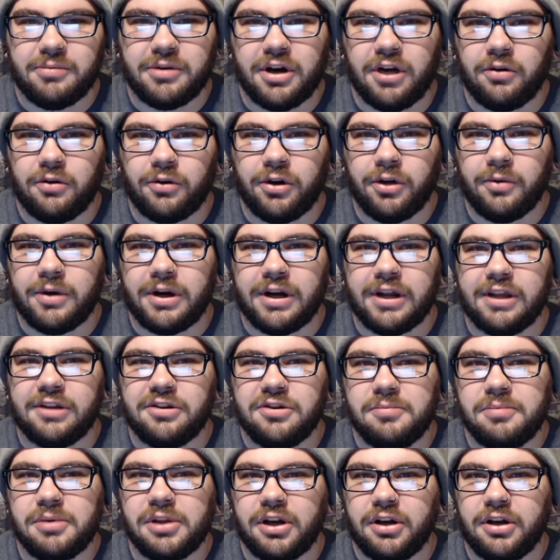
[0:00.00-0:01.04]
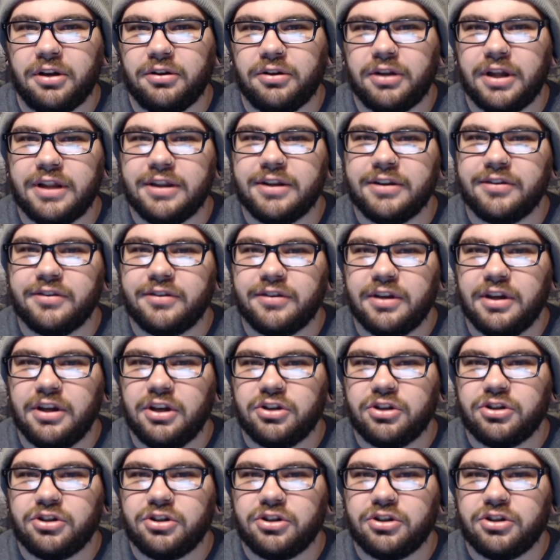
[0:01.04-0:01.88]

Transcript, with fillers: But I don't really want to get too political on this